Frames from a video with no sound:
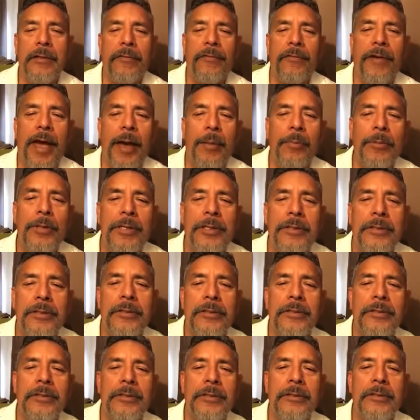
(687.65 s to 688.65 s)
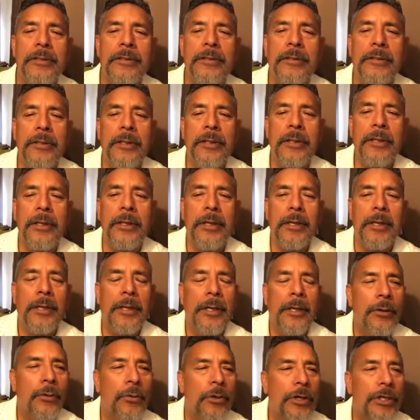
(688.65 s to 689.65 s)
families,
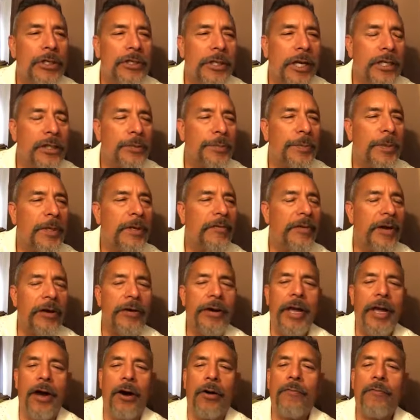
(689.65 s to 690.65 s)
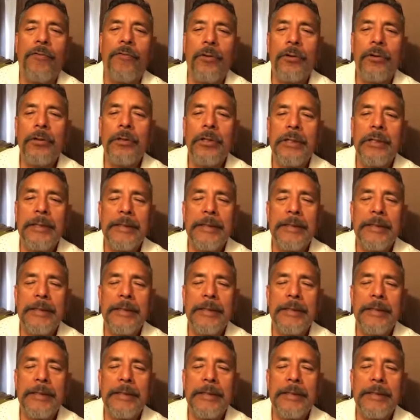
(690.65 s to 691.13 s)
which that's been very helpful.